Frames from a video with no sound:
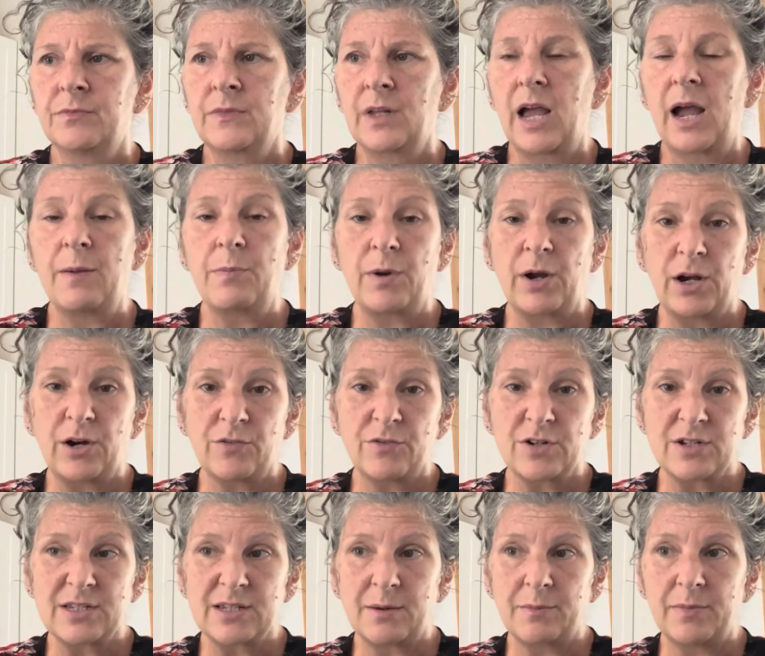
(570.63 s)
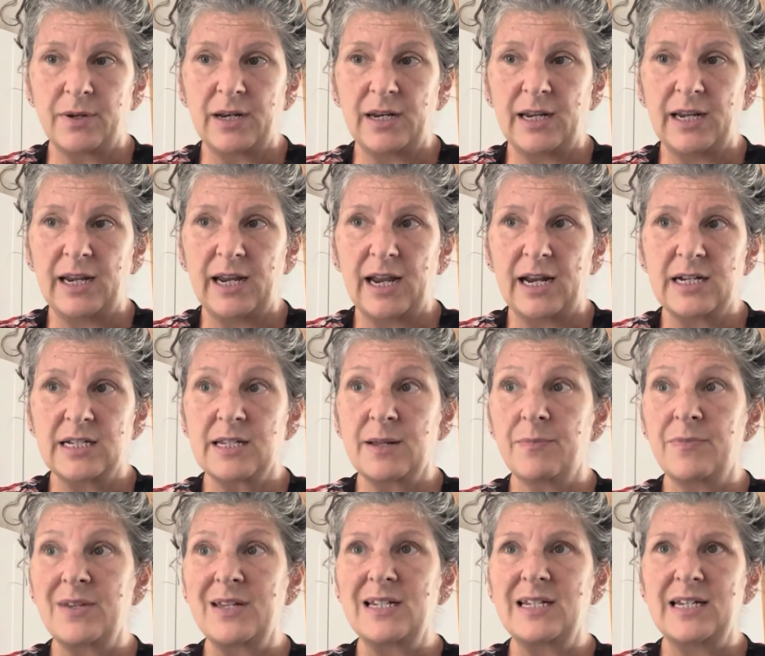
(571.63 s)
I prayed over somebody and
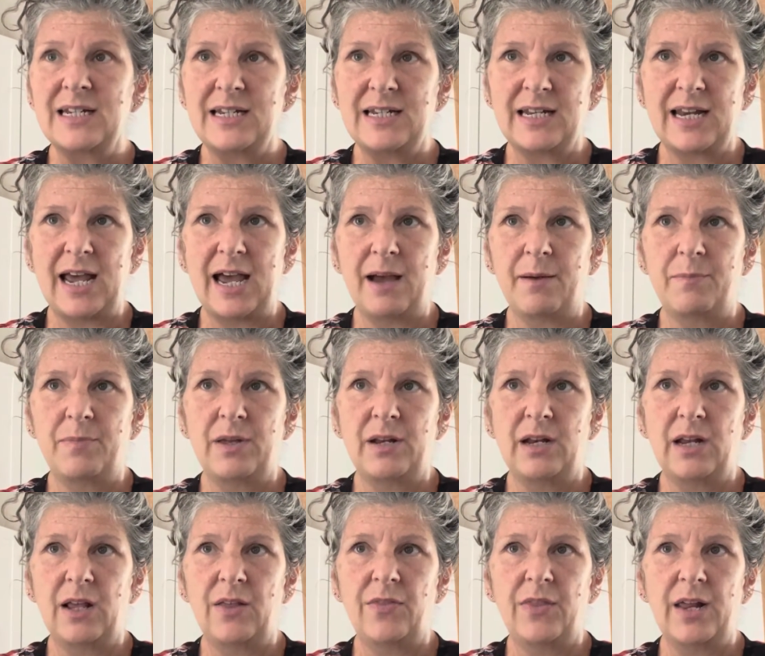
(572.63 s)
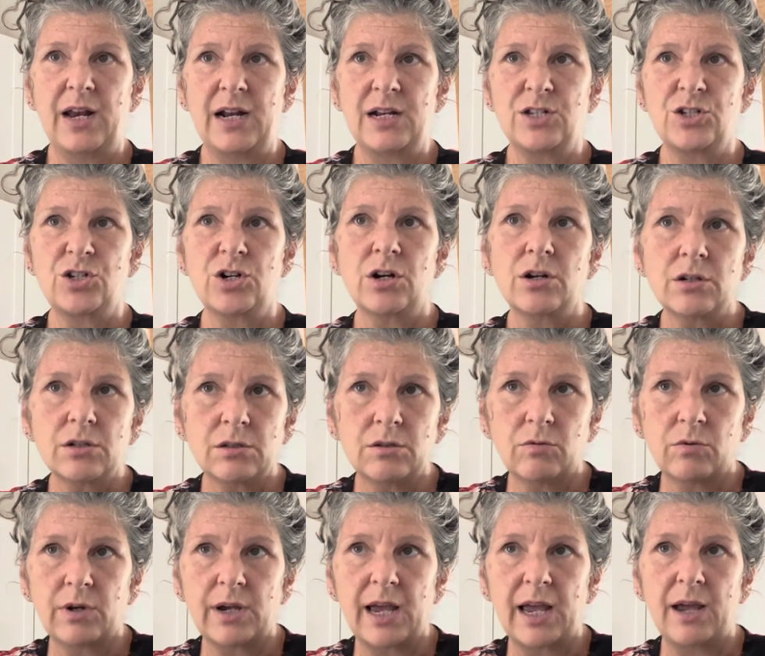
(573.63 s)
something didn't happen, and then I start,
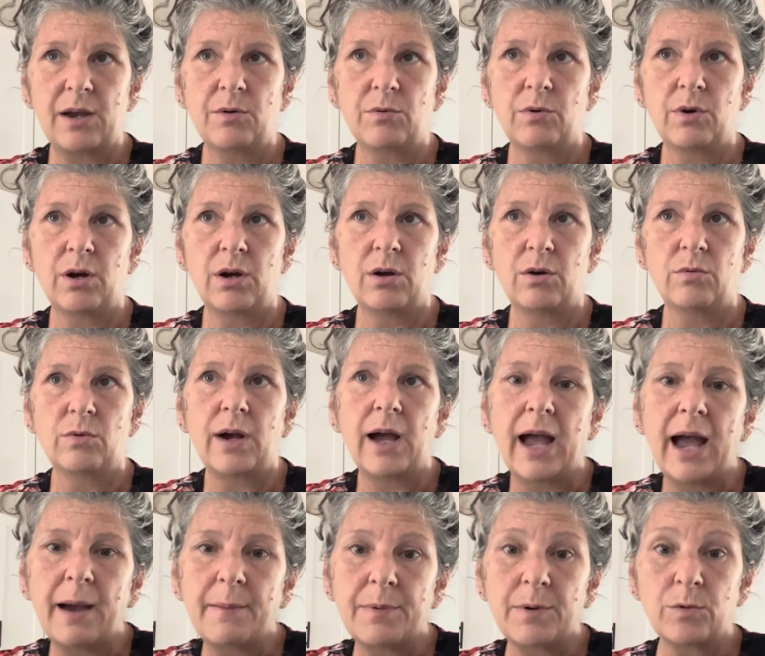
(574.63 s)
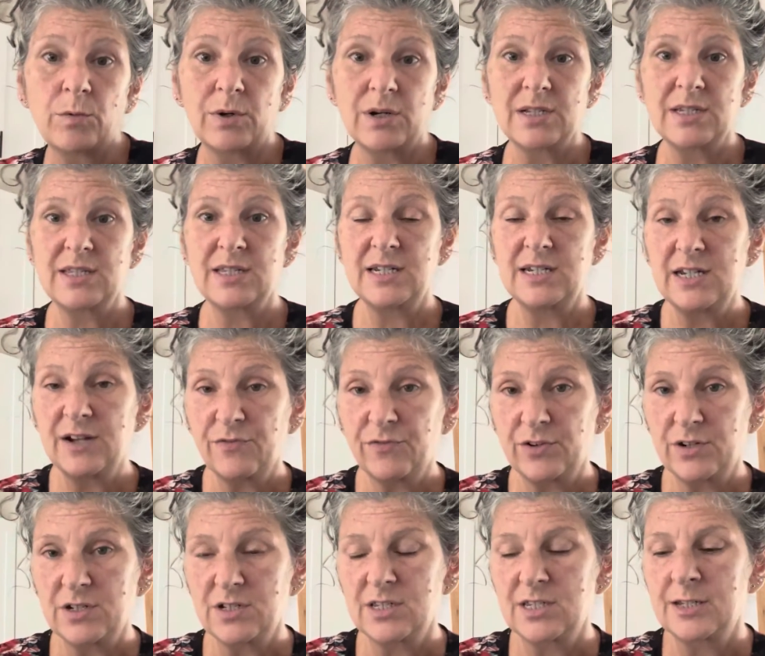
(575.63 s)
okay, well, what happened? What is the
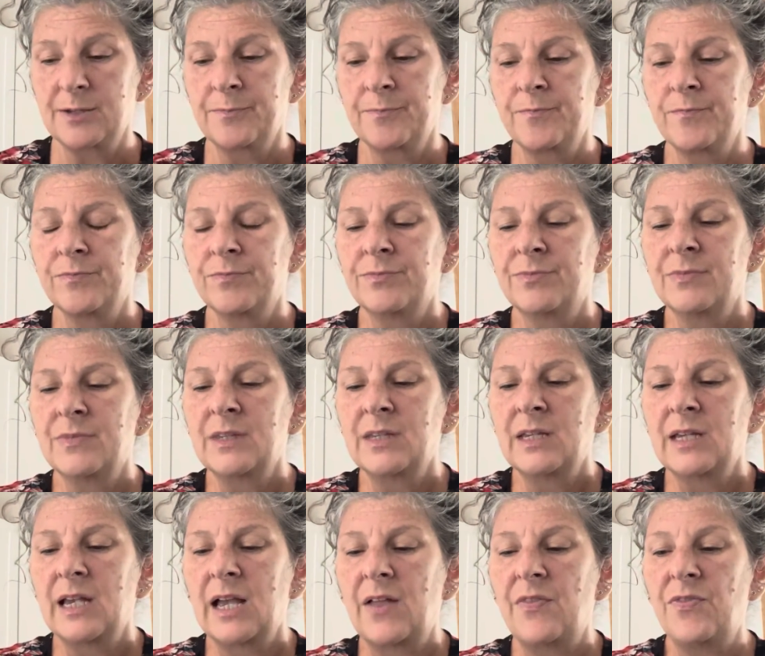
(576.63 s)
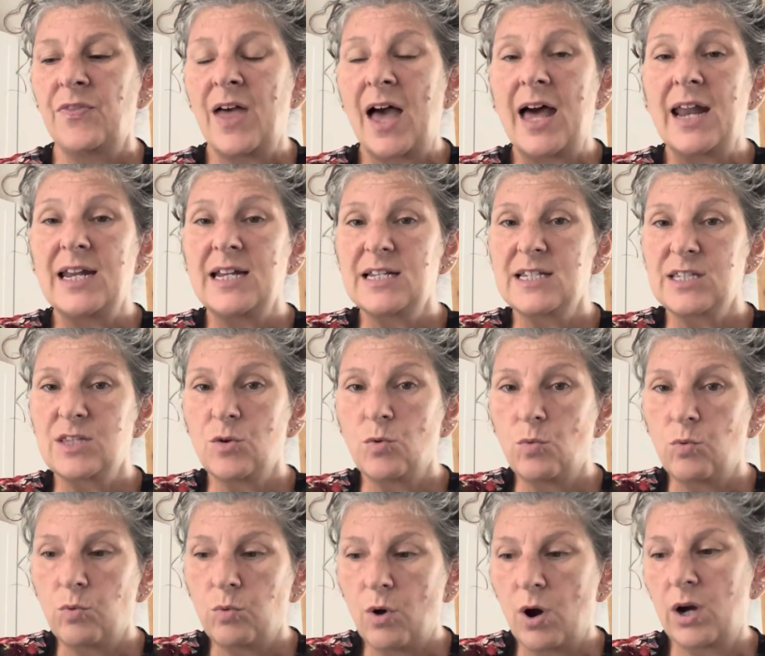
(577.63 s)
difference? And that is the
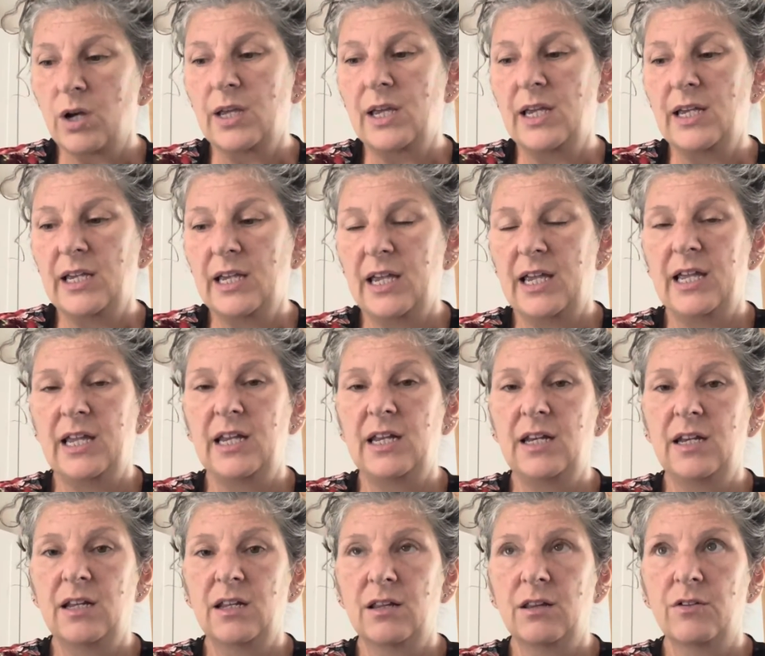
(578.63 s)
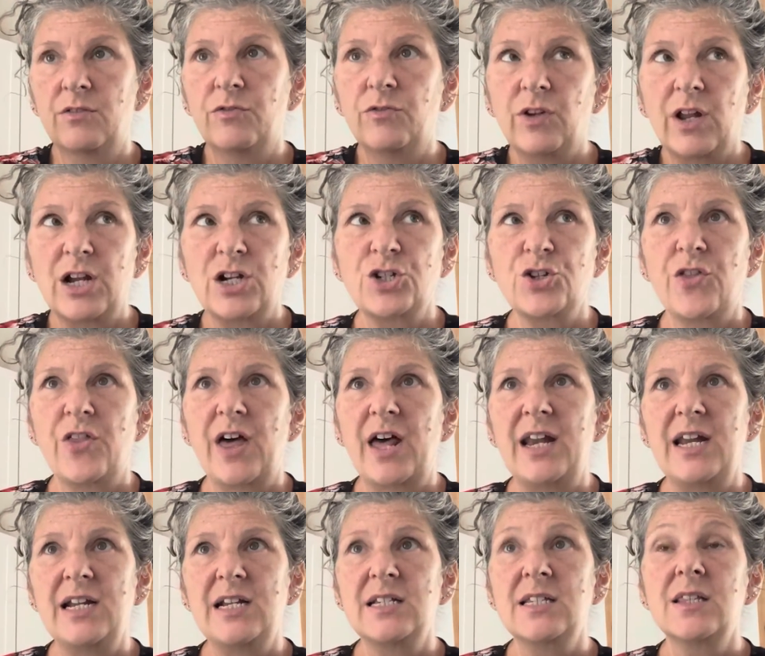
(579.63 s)
walking in the flesh.
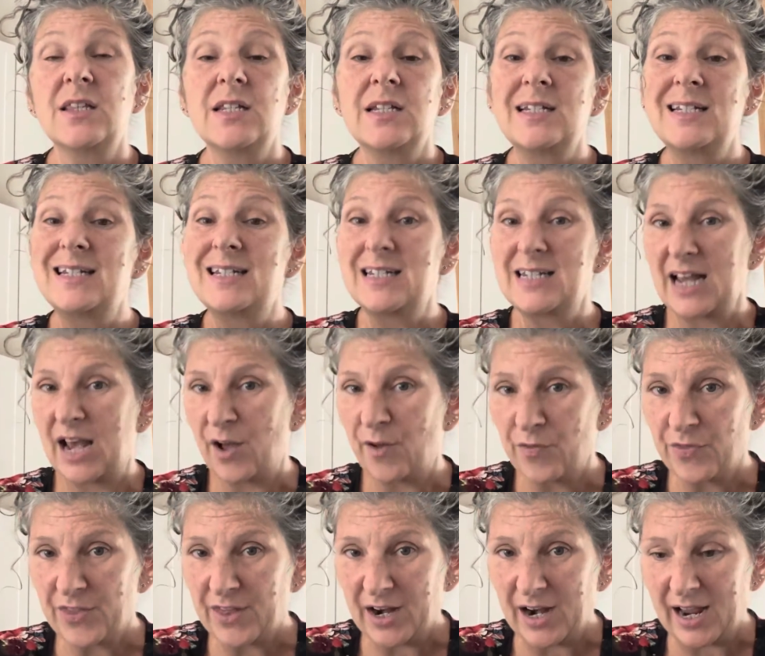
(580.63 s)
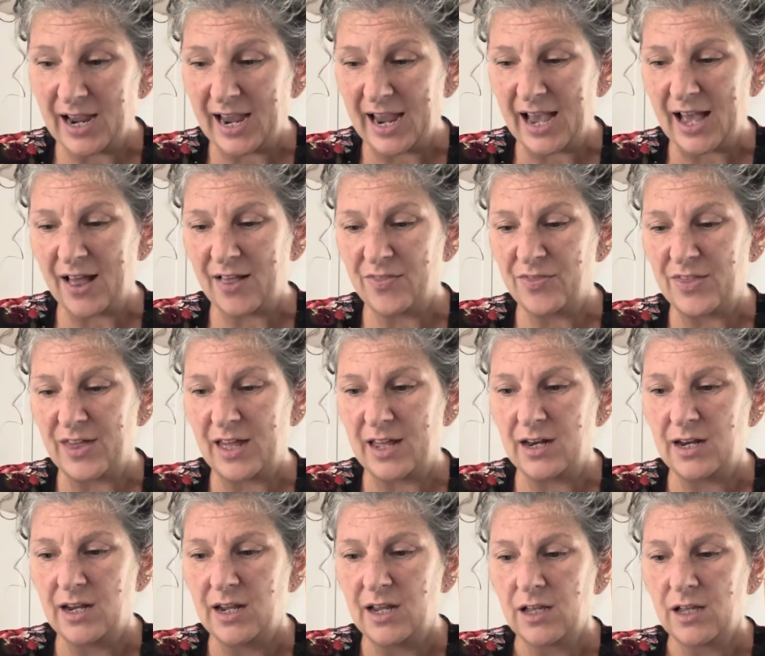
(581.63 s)
That is the doubt that I have
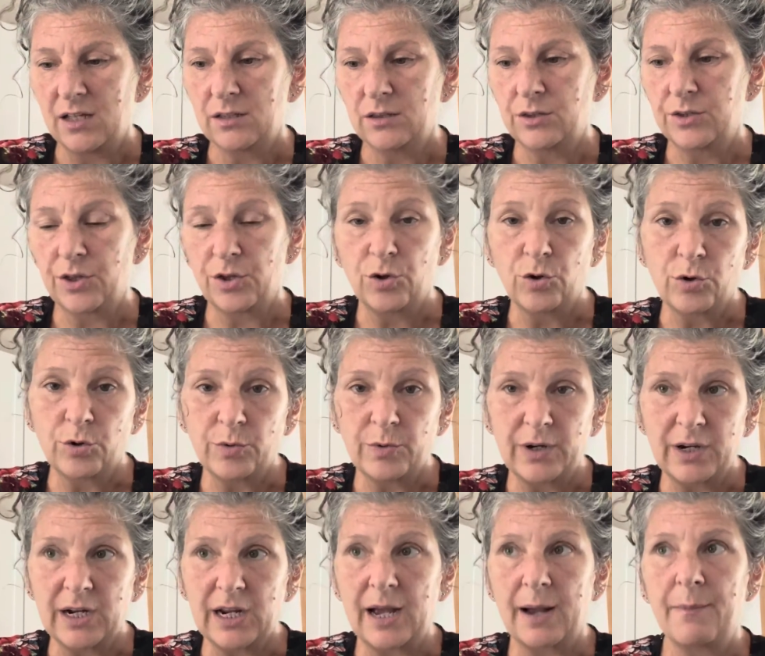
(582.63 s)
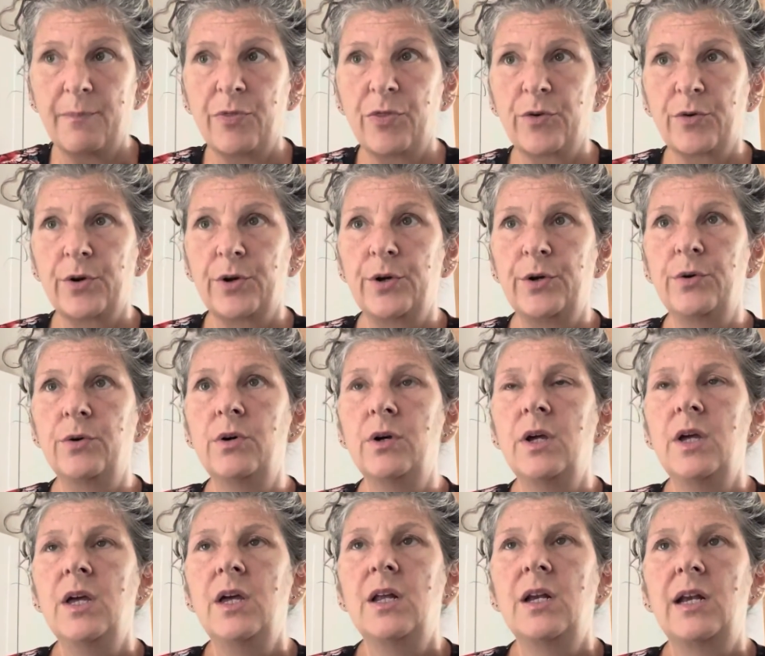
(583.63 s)
that the Lord wouldn't come through.
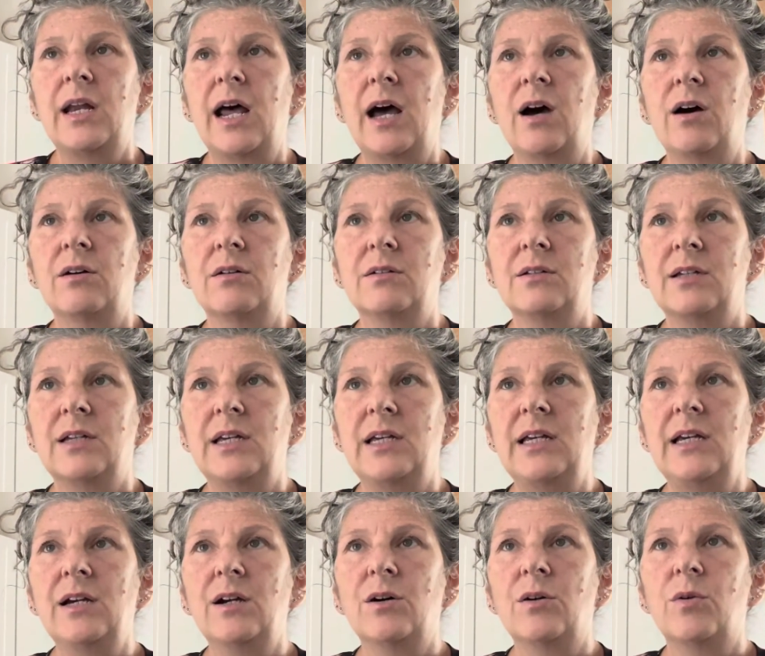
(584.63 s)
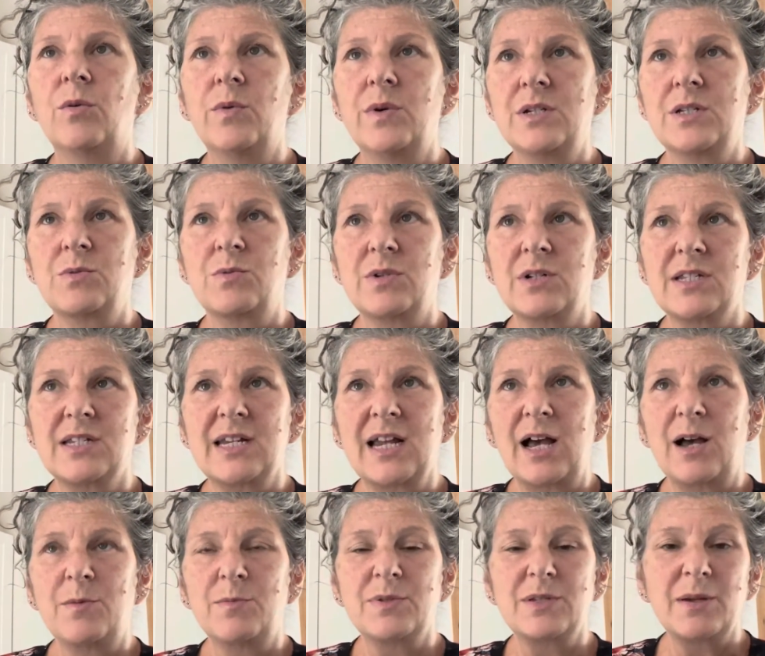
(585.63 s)
Now, He always wants to
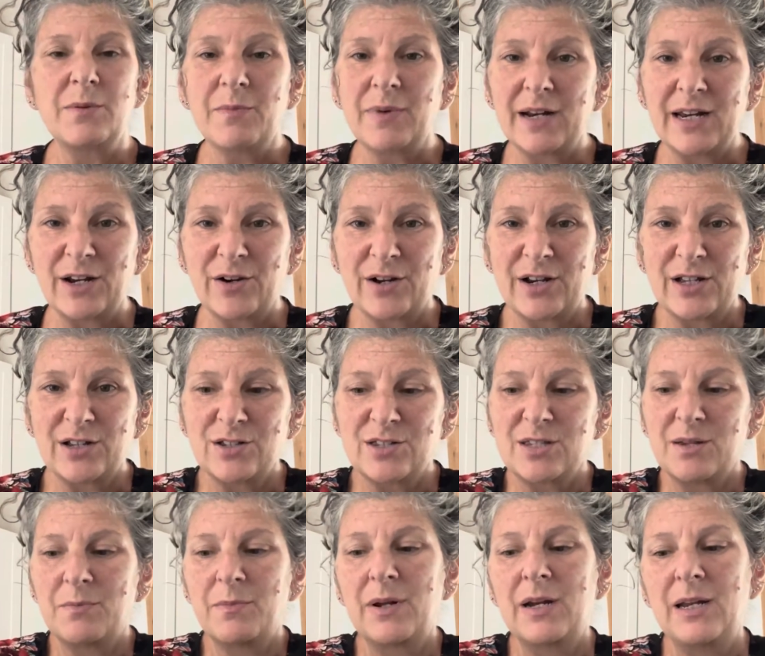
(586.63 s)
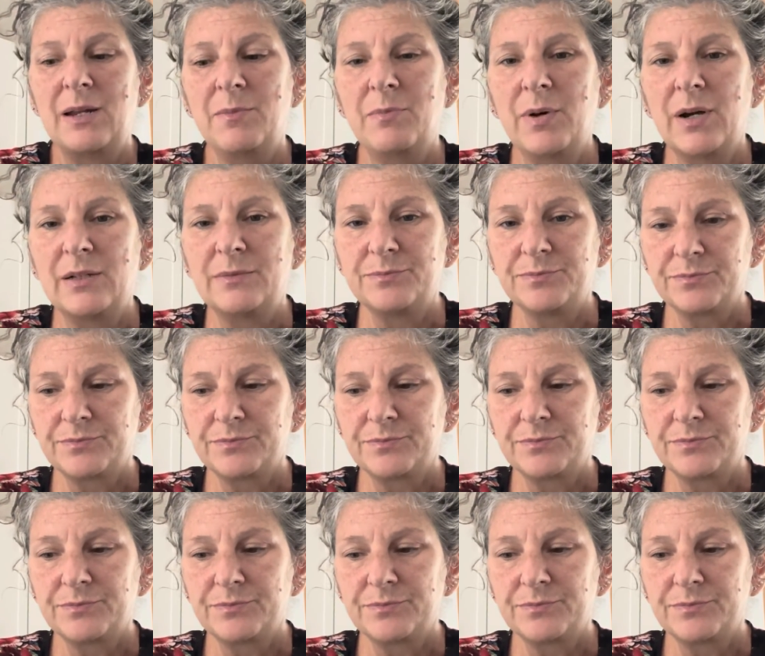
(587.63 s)
help somebody or heal somebody, but